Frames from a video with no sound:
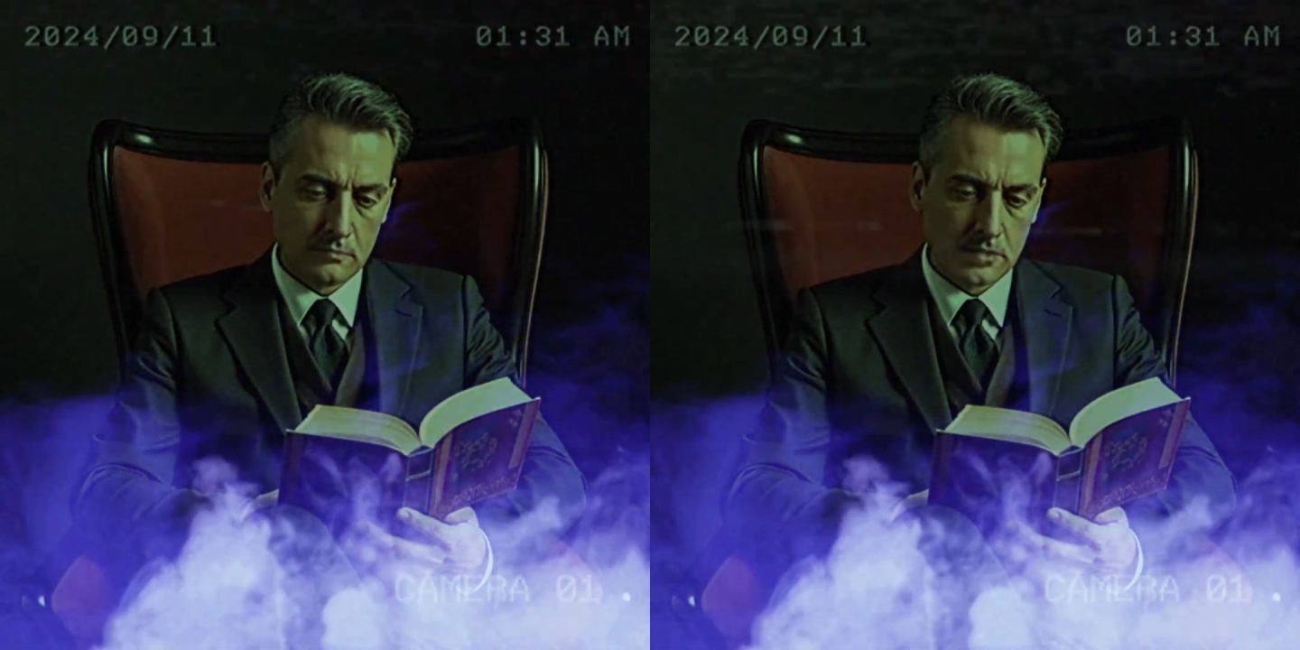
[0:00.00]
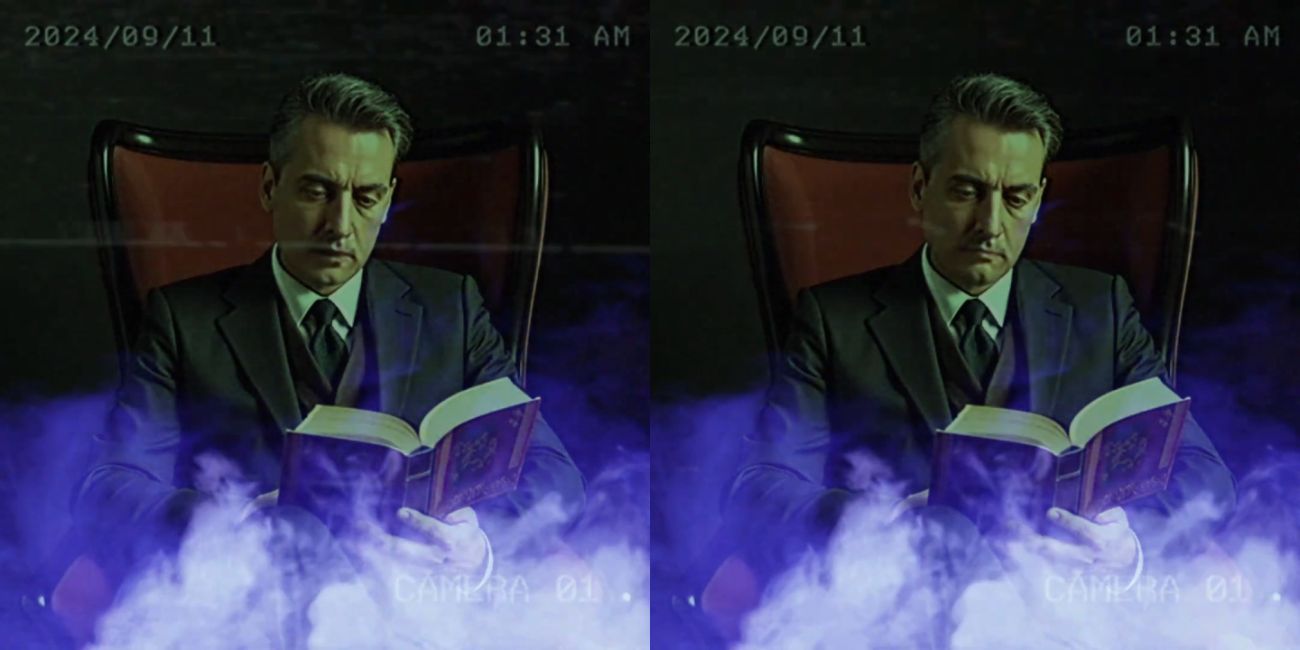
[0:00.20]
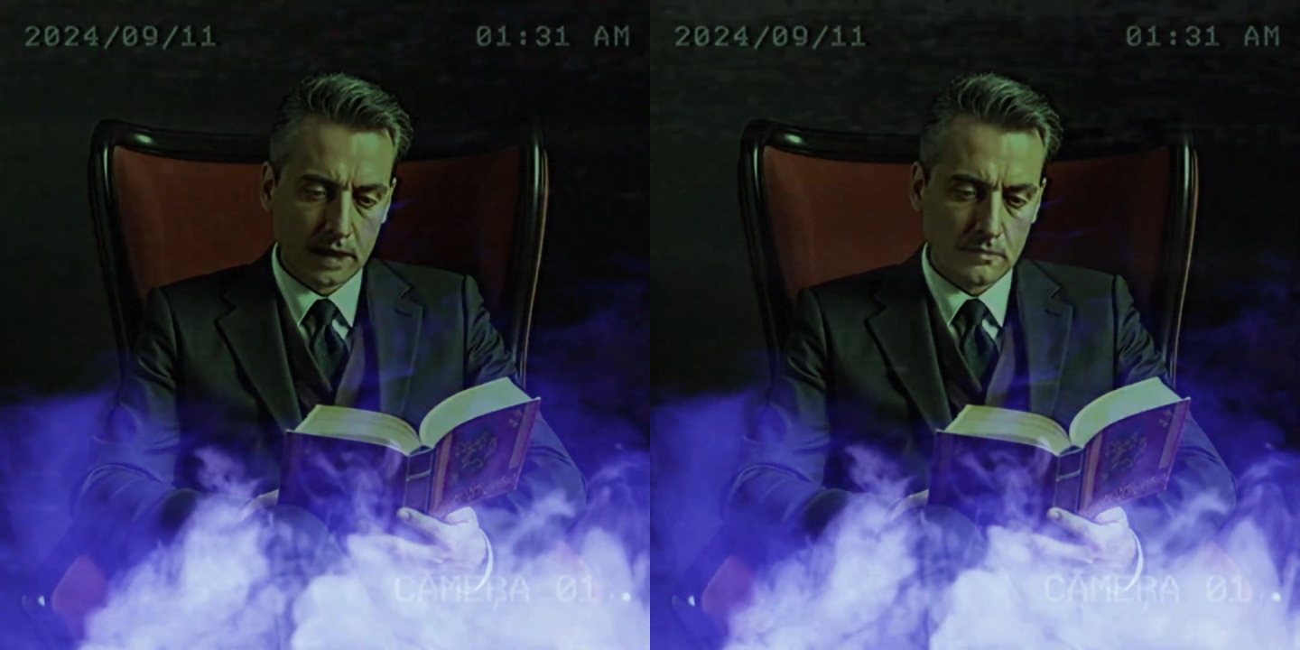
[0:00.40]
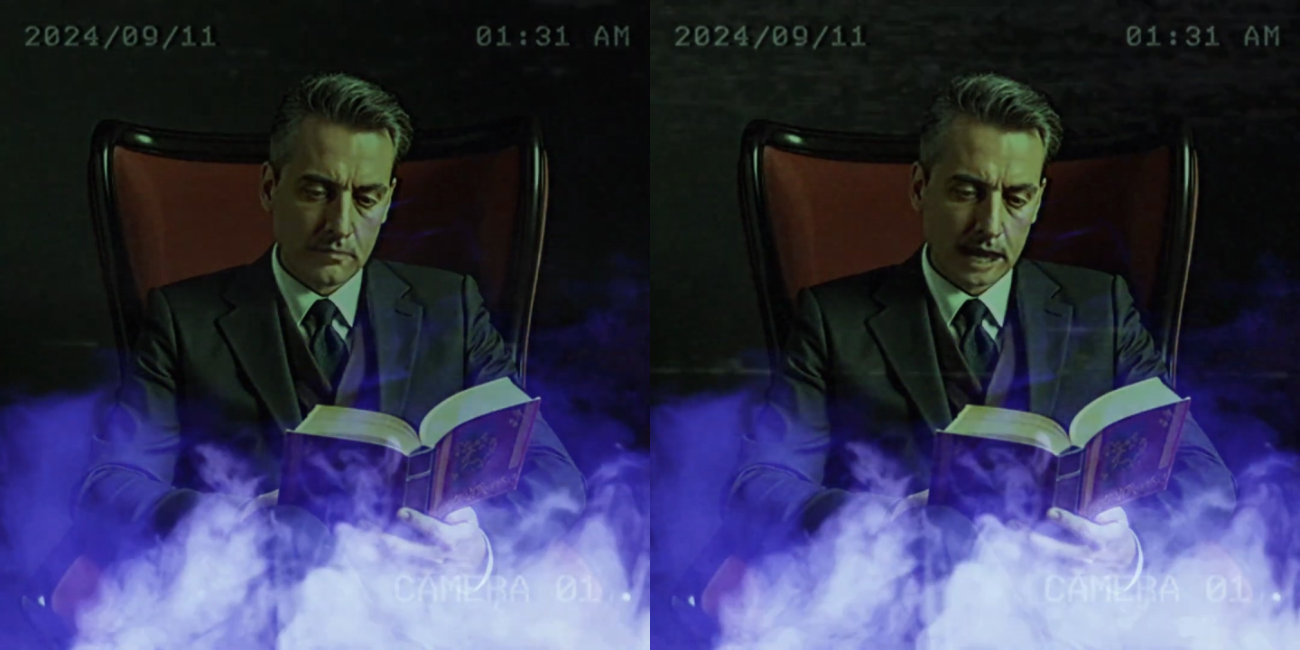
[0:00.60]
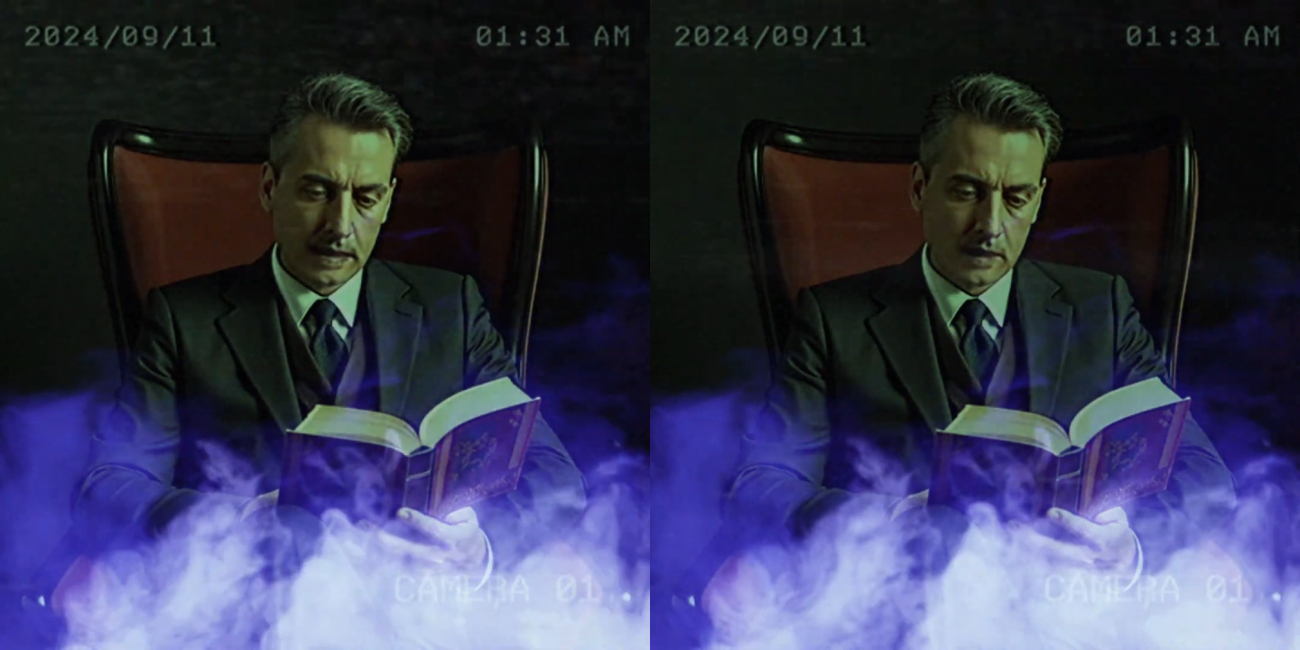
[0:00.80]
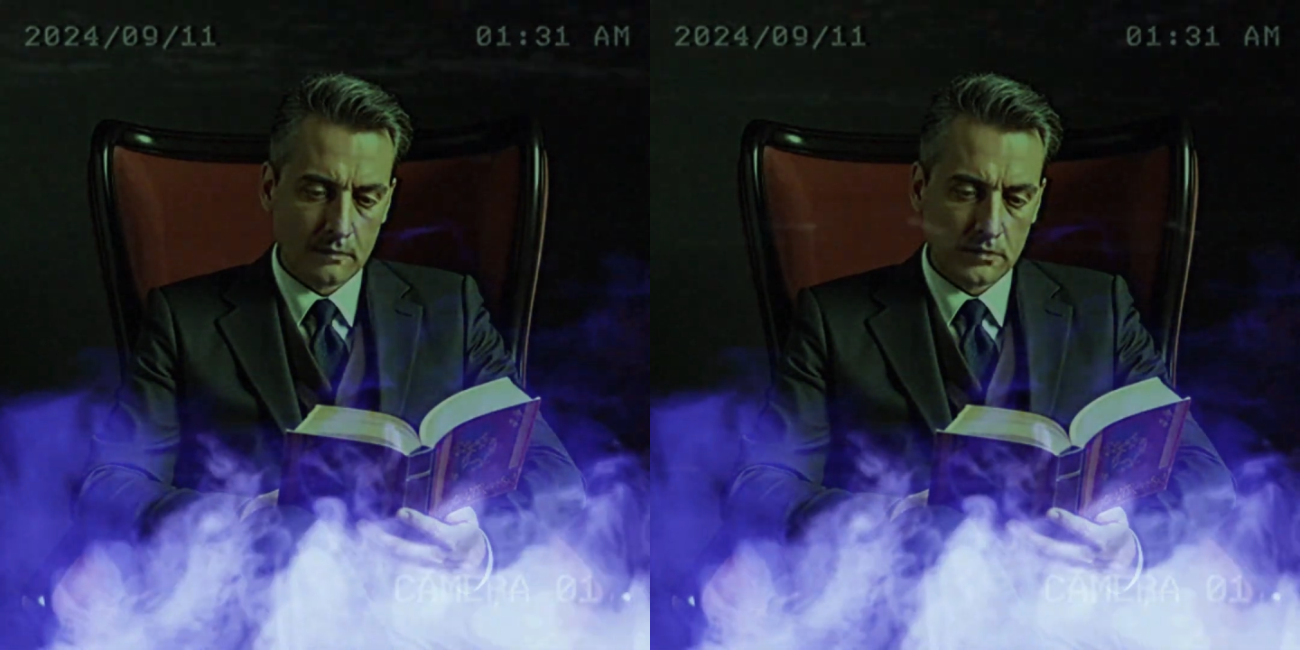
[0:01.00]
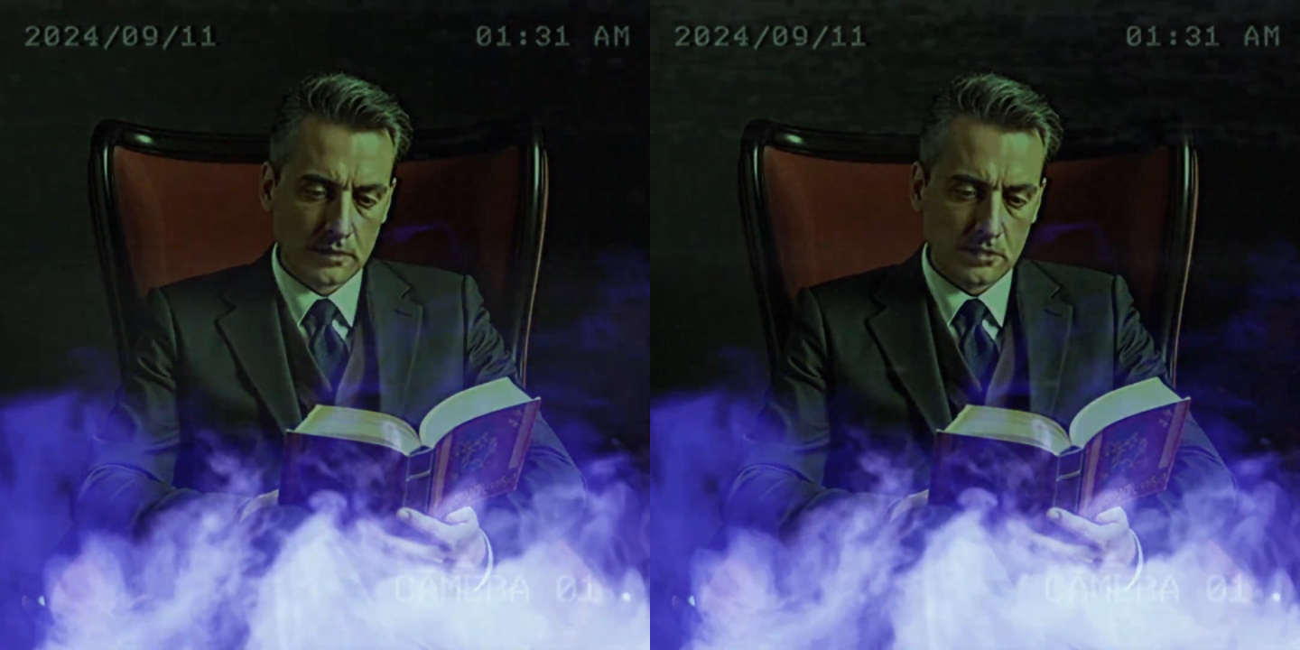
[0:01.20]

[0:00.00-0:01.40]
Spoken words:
himself had fared after